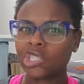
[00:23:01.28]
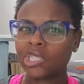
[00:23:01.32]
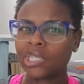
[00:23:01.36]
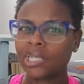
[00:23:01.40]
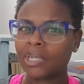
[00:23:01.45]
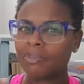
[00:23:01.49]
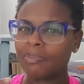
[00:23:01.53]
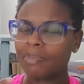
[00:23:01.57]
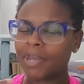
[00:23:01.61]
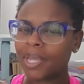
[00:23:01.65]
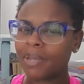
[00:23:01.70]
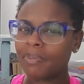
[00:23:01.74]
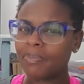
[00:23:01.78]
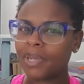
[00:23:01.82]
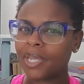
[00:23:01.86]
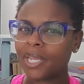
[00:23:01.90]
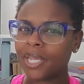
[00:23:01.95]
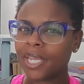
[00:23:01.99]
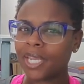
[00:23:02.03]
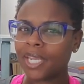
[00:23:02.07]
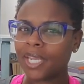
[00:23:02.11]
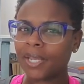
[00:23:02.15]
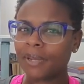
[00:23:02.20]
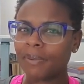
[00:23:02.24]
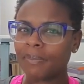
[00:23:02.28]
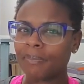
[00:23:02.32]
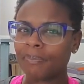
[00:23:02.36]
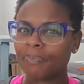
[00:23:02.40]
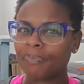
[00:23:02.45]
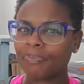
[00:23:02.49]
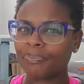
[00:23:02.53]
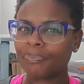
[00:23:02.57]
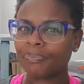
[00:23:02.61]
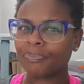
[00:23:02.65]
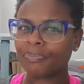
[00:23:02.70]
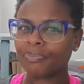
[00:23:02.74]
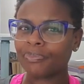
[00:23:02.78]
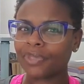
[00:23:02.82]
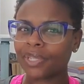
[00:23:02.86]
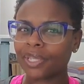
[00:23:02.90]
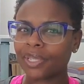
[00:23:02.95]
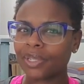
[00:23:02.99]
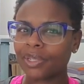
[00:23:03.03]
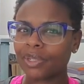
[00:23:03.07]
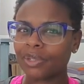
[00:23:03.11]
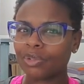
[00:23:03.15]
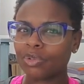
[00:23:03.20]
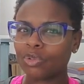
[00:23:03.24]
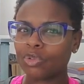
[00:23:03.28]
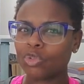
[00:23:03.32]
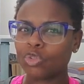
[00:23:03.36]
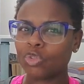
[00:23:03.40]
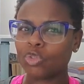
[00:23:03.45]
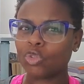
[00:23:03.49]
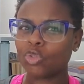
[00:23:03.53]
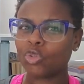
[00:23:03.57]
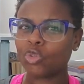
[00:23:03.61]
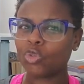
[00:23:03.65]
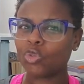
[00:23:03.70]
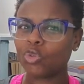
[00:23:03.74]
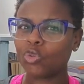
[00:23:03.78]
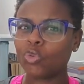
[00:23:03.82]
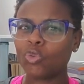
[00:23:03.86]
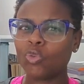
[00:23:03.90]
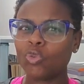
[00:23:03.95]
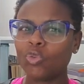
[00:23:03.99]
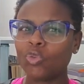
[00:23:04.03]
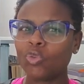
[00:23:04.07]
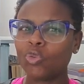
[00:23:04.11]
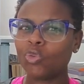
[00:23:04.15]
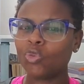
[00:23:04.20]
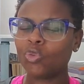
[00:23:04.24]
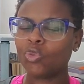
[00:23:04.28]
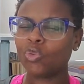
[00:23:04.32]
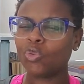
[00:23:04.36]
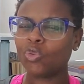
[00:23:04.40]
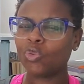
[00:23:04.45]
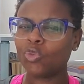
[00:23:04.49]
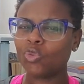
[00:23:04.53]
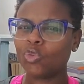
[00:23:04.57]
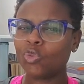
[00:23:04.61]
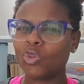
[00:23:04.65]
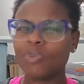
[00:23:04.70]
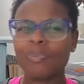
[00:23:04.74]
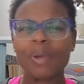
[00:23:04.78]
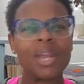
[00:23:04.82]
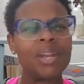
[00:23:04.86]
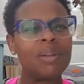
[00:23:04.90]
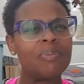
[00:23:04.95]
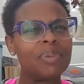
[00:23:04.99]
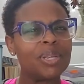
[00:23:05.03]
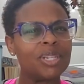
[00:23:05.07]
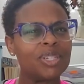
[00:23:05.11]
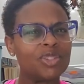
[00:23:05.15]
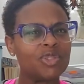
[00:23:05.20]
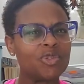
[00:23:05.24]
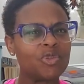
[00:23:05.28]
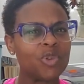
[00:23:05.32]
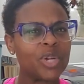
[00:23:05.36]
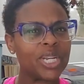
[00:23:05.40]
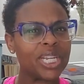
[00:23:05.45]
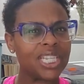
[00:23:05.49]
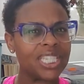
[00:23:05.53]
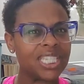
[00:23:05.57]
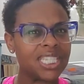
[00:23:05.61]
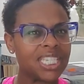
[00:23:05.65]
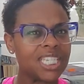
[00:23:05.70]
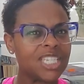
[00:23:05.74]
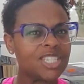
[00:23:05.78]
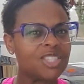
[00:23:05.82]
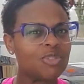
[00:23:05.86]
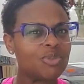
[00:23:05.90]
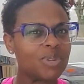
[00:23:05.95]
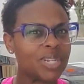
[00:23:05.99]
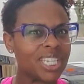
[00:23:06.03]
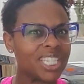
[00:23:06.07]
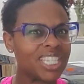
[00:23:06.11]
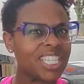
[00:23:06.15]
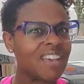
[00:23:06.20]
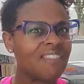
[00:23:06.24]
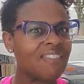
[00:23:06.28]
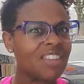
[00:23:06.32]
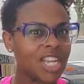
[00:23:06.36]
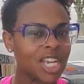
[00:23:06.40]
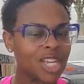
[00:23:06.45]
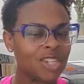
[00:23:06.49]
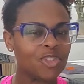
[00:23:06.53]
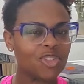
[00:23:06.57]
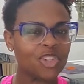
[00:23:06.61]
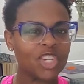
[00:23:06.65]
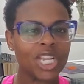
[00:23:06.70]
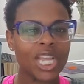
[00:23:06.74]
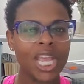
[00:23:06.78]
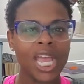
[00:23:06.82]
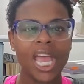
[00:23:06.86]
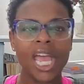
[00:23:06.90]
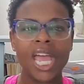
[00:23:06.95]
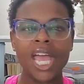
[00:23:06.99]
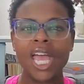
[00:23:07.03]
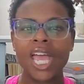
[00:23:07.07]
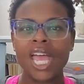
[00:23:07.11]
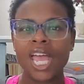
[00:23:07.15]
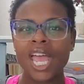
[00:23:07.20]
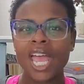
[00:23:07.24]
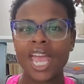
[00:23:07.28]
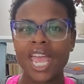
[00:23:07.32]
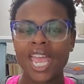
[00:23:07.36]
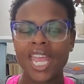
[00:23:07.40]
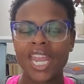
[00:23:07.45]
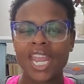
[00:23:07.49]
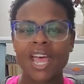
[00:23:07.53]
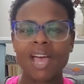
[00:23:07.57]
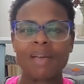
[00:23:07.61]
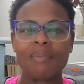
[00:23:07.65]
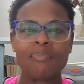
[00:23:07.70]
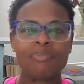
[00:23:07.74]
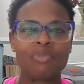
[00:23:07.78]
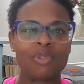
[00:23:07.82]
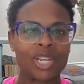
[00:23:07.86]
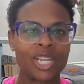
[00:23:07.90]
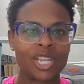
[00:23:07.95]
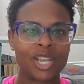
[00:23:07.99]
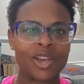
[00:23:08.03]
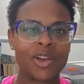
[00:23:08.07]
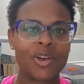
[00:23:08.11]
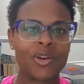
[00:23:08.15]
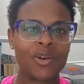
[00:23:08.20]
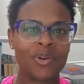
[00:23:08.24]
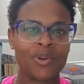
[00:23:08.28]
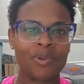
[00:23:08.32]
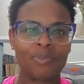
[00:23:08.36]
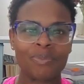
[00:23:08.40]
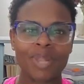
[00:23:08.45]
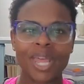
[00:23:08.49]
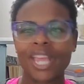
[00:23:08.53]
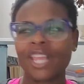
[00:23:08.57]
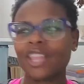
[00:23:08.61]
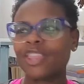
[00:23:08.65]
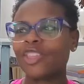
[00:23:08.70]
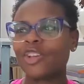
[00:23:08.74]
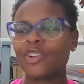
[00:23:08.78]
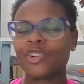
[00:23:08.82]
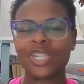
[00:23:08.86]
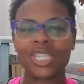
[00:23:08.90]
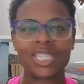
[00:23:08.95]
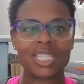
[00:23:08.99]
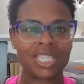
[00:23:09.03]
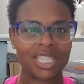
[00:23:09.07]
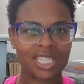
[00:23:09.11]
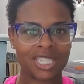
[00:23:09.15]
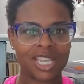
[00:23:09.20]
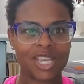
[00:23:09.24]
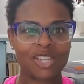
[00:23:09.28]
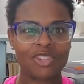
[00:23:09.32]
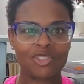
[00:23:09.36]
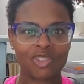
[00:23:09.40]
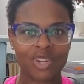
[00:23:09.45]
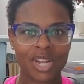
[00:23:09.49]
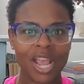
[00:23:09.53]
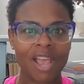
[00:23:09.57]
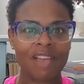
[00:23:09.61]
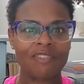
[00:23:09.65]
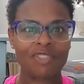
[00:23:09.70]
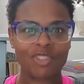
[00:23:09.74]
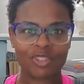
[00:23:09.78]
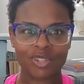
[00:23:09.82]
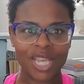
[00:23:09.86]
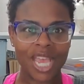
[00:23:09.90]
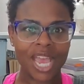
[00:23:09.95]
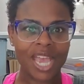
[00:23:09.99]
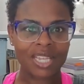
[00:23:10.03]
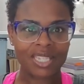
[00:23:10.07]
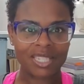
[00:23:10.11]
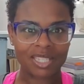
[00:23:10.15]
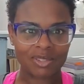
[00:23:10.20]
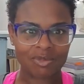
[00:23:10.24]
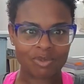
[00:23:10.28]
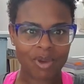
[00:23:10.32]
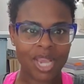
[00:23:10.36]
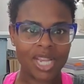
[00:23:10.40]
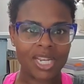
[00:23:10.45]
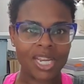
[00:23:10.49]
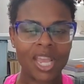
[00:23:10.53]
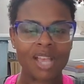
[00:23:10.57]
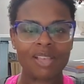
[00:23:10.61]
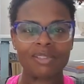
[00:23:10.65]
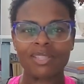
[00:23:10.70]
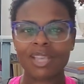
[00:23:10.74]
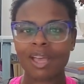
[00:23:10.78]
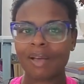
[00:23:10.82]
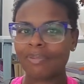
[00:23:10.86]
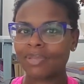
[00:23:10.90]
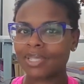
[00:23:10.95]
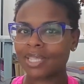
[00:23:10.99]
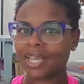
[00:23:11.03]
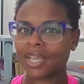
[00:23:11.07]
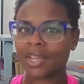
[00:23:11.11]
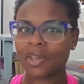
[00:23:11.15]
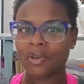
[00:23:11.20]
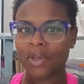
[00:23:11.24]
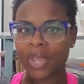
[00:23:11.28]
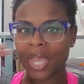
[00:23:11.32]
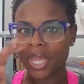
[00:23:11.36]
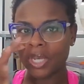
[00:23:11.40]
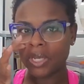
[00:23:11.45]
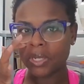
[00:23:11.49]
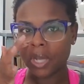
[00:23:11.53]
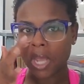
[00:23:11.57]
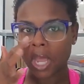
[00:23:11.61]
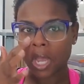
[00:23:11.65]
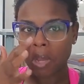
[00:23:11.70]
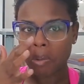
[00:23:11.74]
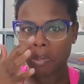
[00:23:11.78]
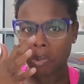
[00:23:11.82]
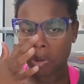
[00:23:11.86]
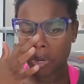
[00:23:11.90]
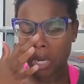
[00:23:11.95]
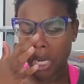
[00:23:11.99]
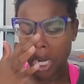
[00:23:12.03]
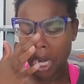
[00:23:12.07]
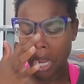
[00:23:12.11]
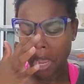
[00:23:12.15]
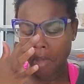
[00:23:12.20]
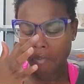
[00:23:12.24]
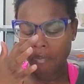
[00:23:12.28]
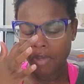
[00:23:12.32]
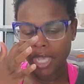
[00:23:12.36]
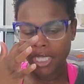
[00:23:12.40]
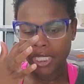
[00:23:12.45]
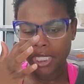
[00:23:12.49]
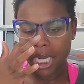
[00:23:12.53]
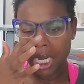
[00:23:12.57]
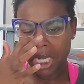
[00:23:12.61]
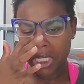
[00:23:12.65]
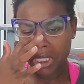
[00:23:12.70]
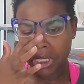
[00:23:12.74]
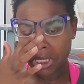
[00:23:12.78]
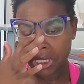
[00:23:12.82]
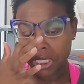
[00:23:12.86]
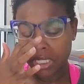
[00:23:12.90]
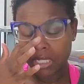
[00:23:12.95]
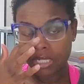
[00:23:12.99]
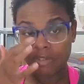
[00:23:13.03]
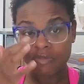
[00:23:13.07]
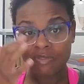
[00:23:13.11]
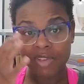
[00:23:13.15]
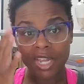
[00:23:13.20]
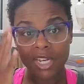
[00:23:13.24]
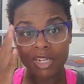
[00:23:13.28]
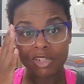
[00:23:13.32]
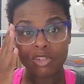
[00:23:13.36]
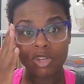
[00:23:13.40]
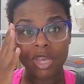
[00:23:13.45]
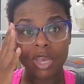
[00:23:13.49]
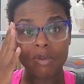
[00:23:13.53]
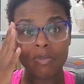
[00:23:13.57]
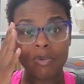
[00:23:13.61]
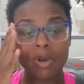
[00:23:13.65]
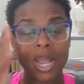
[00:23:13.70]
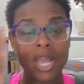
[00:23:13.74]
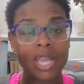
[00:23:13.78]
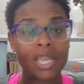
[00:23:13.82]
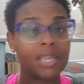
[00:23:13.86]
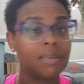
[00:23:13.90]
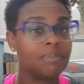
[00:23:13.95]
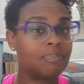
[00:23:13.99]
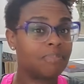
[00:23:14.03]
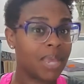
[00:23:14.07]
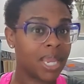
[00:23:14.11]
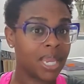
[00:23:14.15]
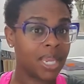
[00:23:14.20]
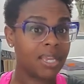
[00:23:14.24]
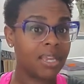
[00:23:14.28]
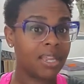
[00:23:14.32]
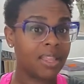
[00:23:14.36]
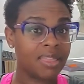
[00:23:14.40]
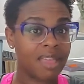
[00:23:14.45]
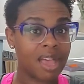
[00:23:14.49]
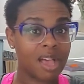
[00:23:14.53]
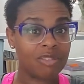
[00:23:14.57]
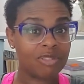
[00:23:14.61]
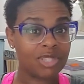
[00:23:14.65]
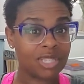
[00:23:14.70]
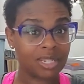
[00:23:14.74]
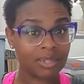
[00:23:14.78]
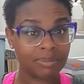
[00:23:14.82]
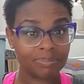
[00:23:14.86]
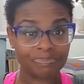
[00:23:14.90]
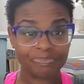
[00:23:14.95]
maybe it might have been 2,700. And I bring home like 3,600 after taxes right now. So I was like, okay, I could pull that off. I said, I just need to find a job where I could make 1,000